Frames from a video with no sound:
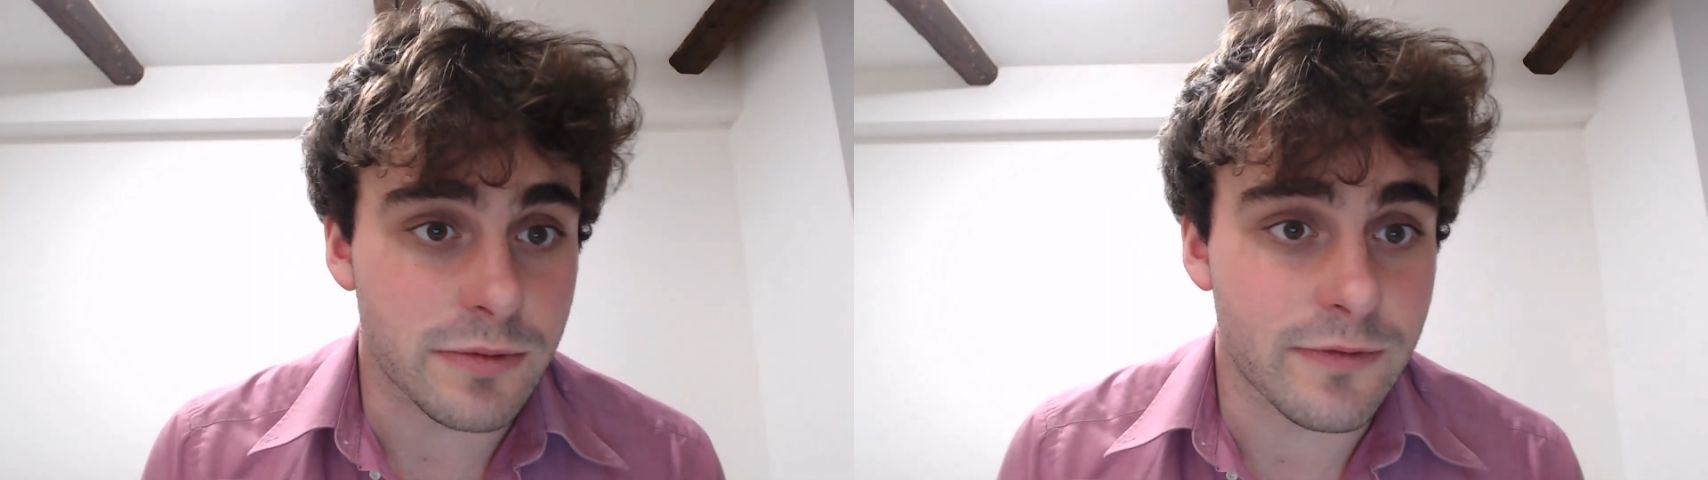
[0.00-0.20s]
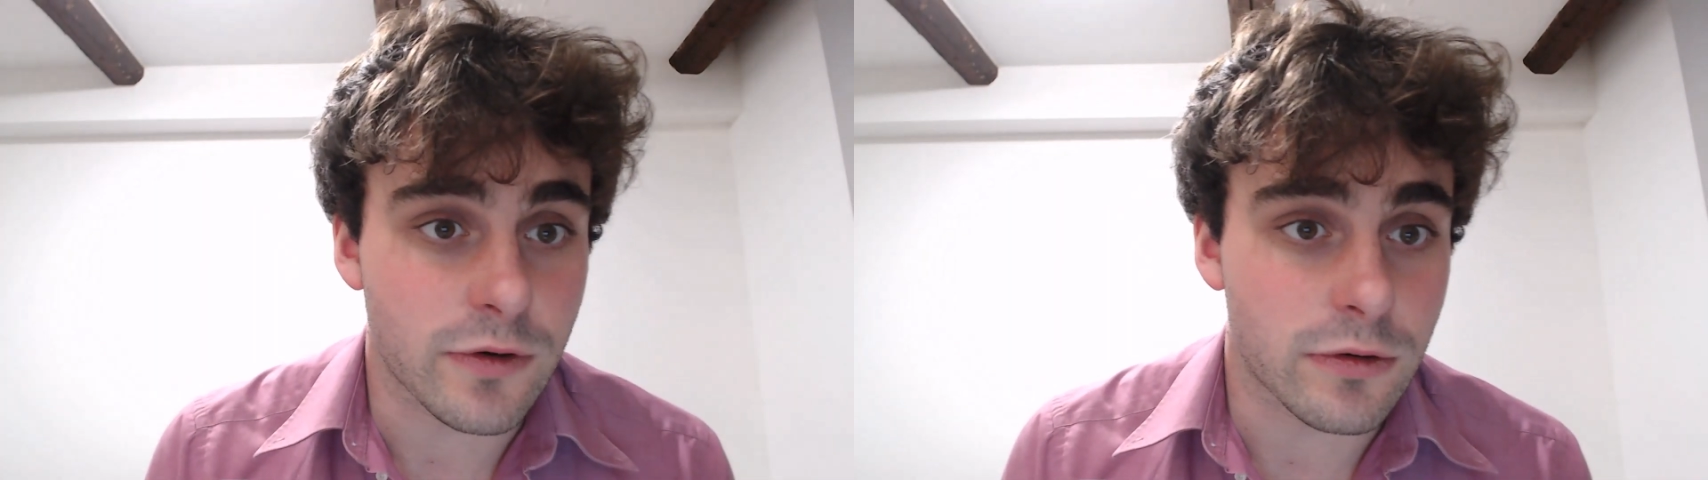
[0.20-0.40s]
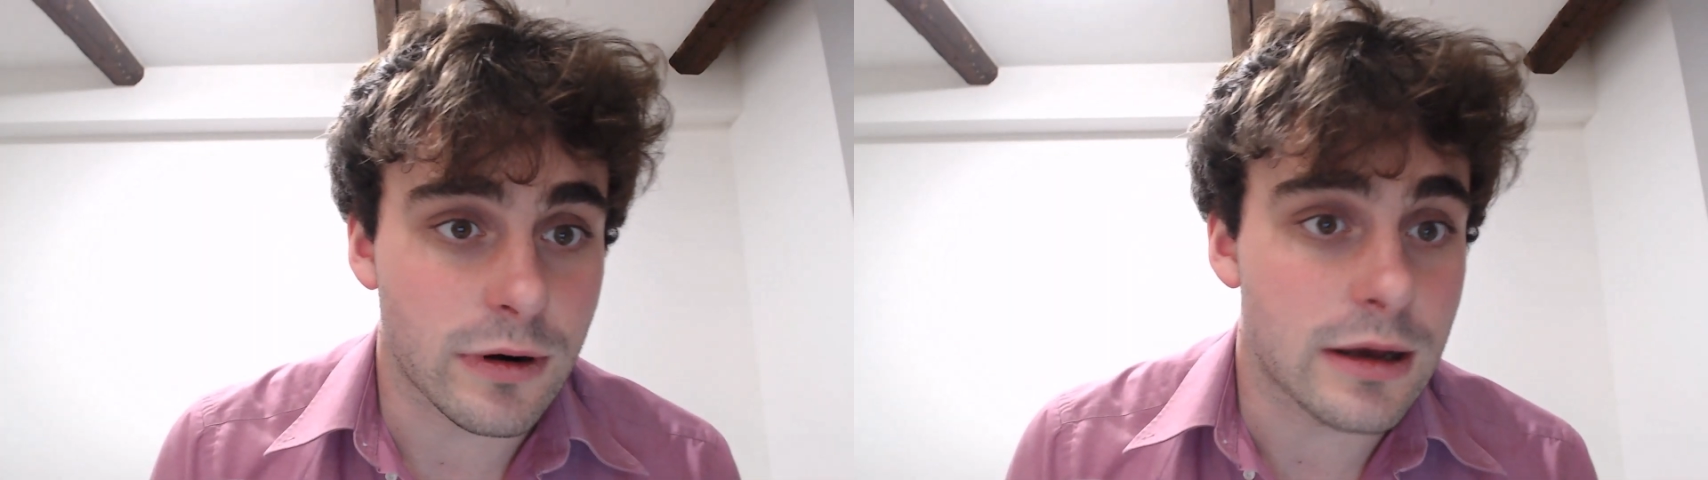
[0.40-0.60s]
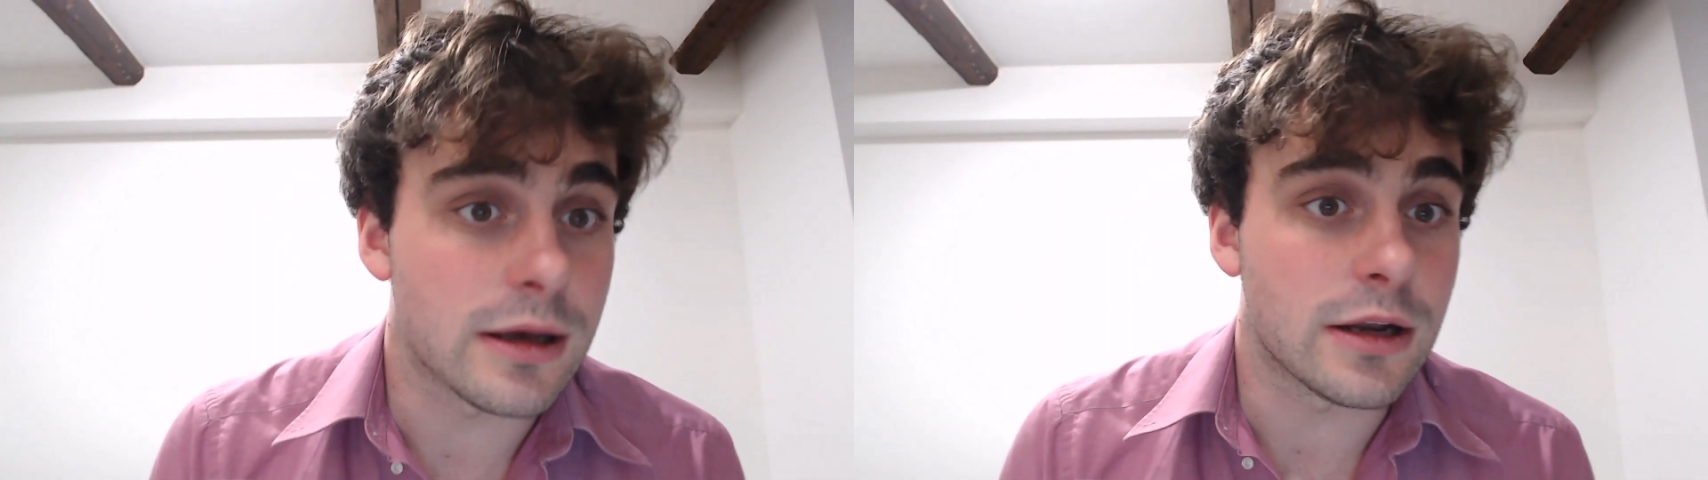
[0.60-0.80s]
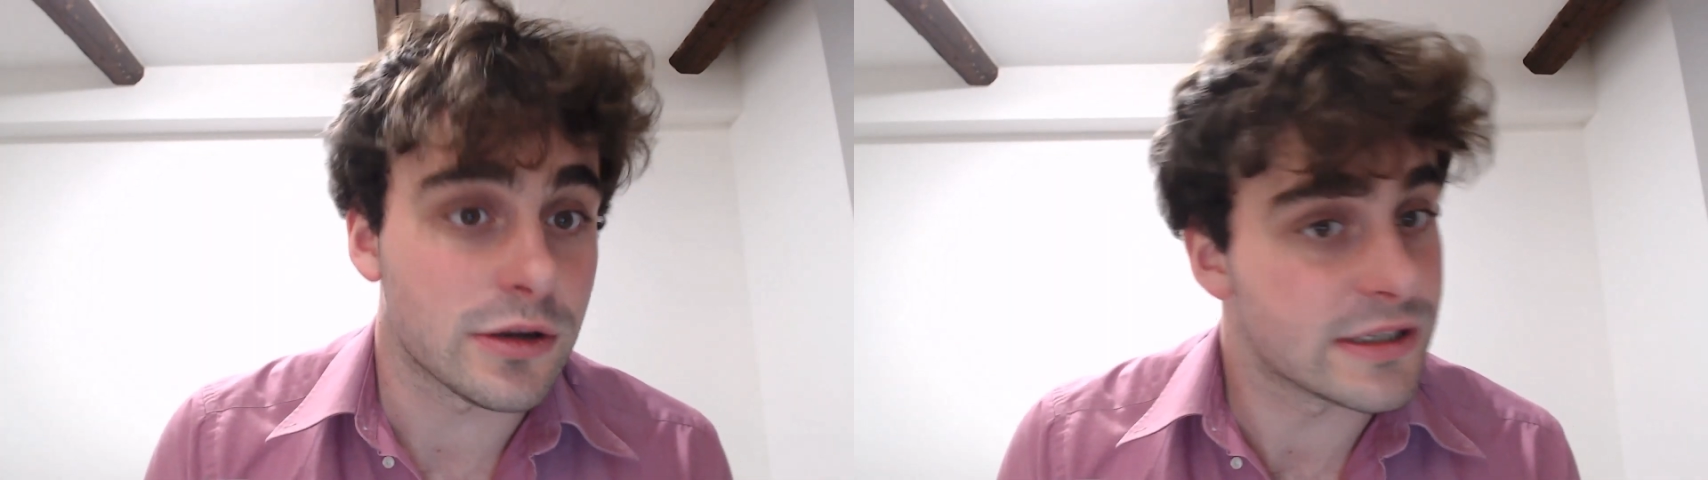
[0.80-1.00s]
your
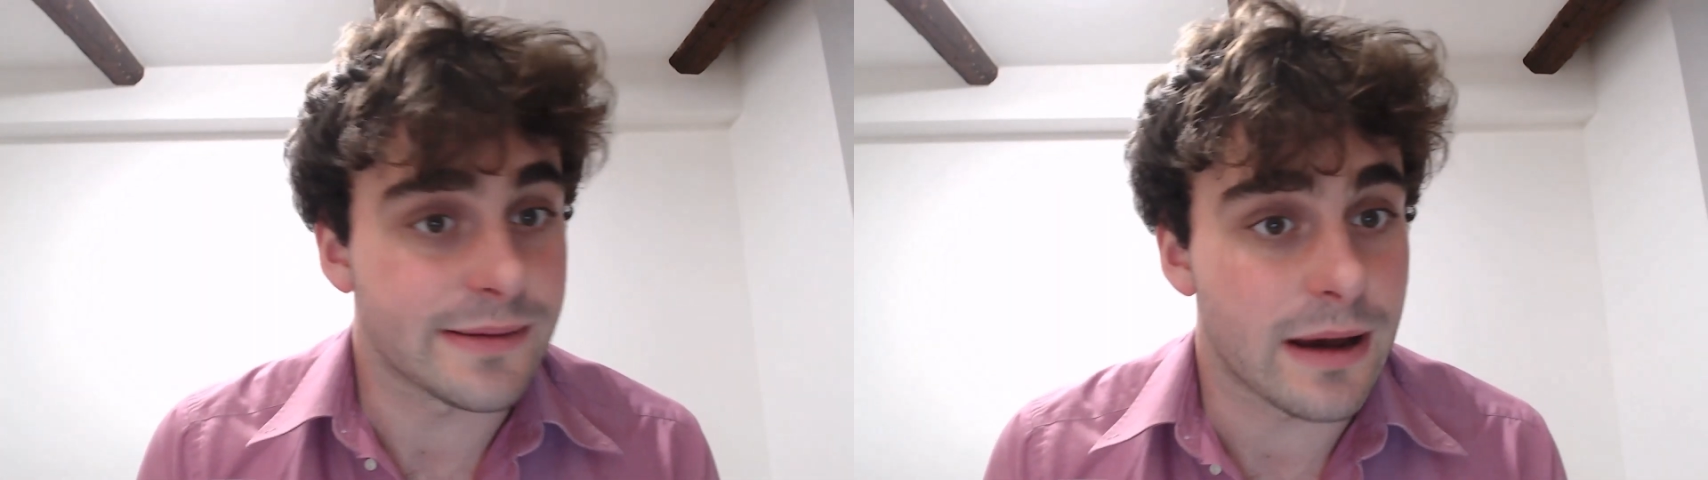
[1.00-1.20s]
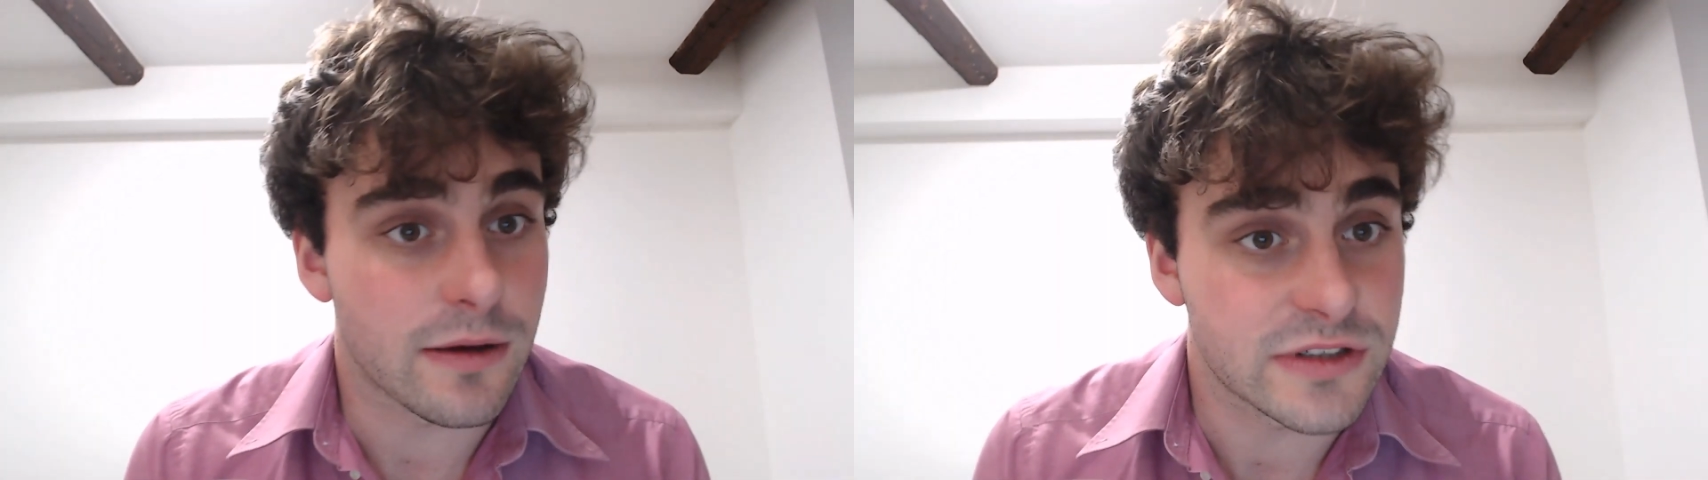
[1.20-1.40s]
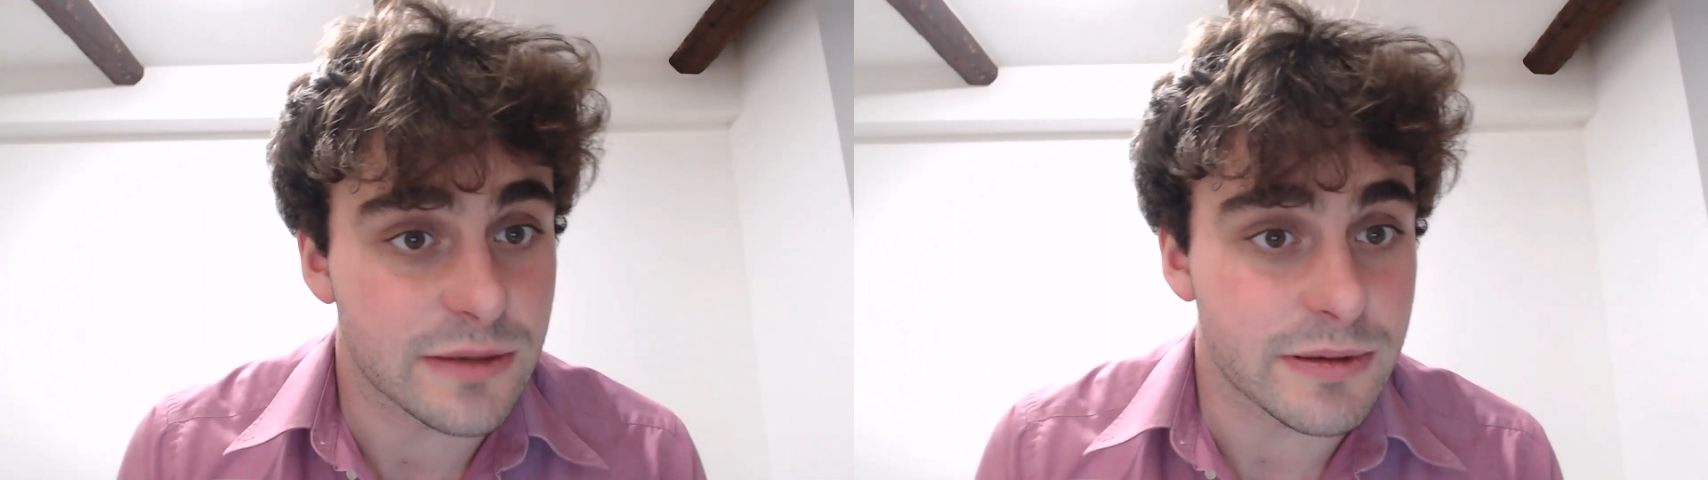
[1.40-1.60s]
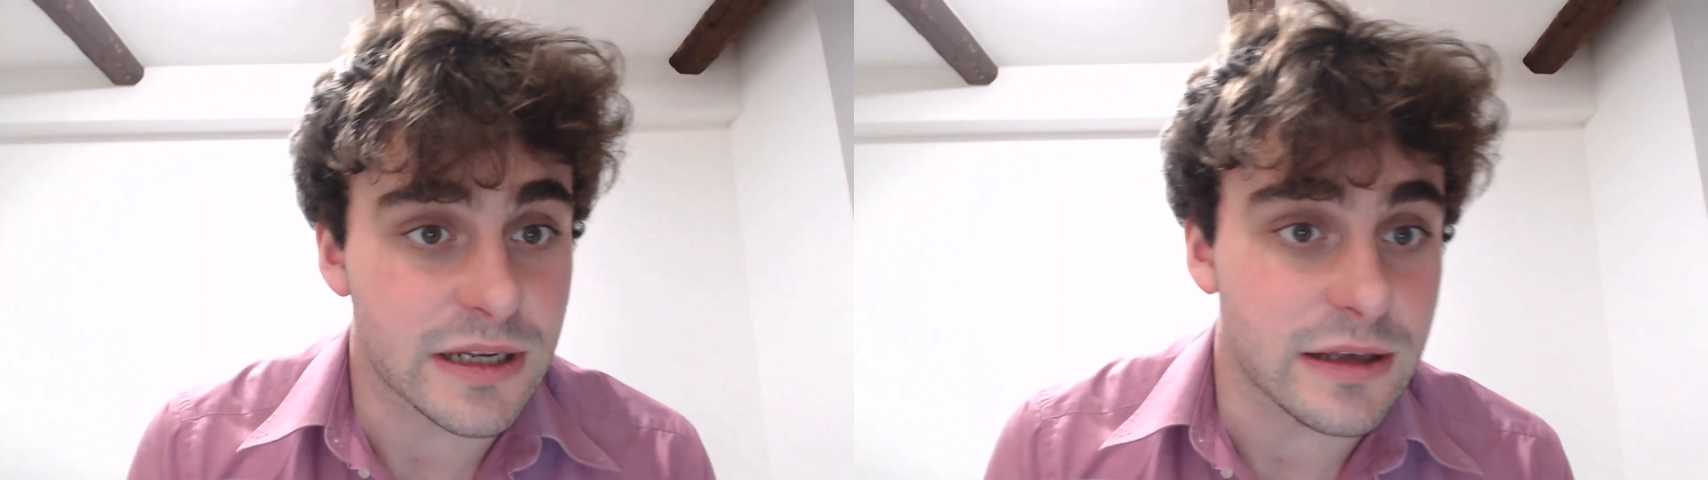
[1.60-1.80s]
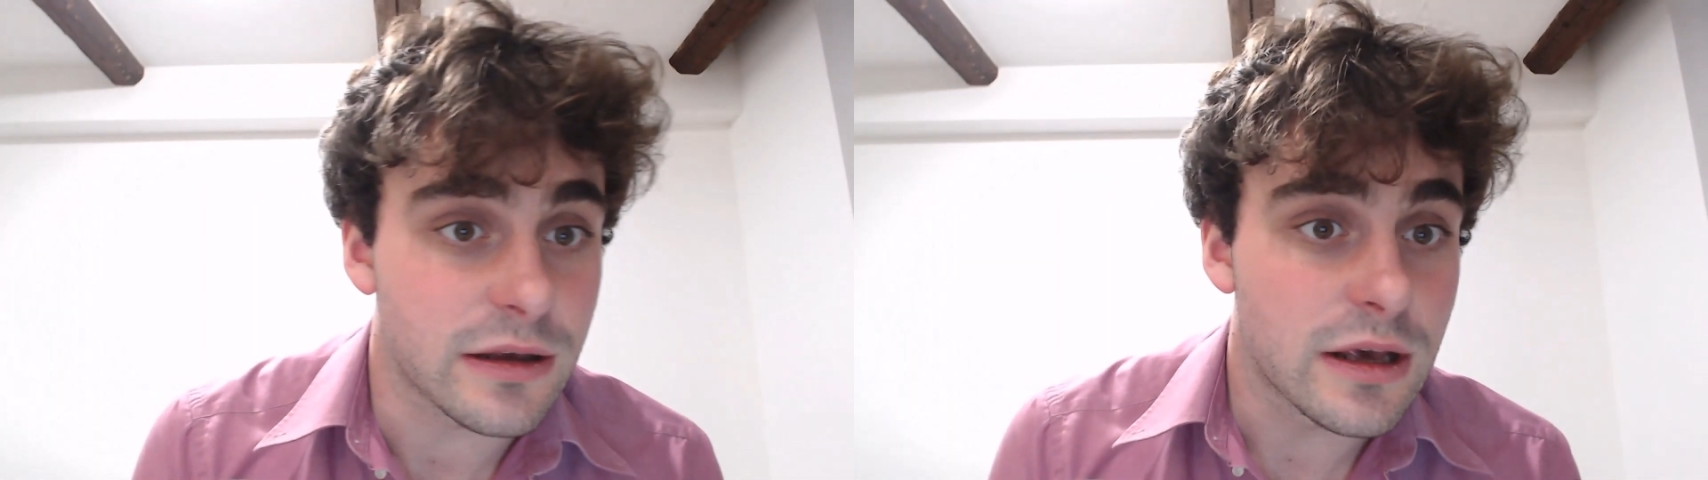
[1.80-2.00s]
allotted amount of CPD